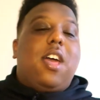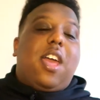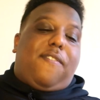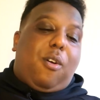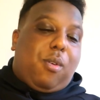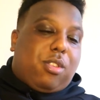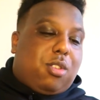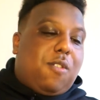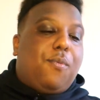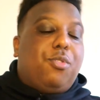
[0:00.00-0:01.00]
if anyone wants
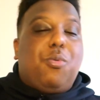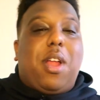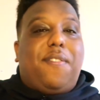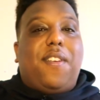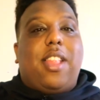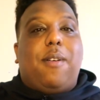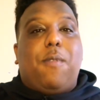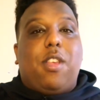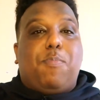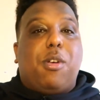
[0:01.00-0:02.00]
to do anything that
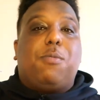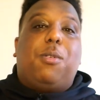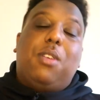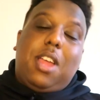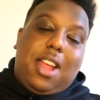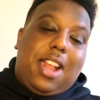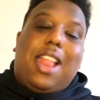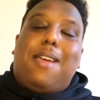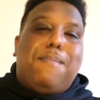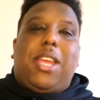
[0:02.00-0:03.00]
is possible,
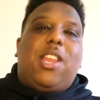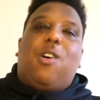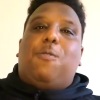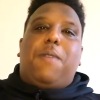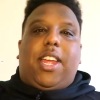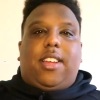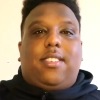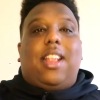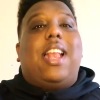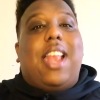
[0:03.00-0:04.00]
let me know, mate.
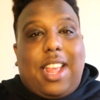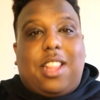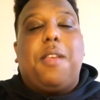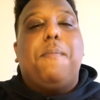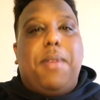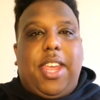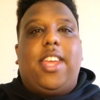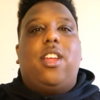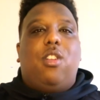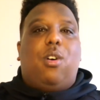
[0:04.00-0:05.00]
Let me
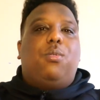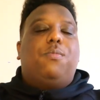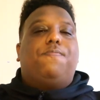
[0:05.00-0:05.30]
know.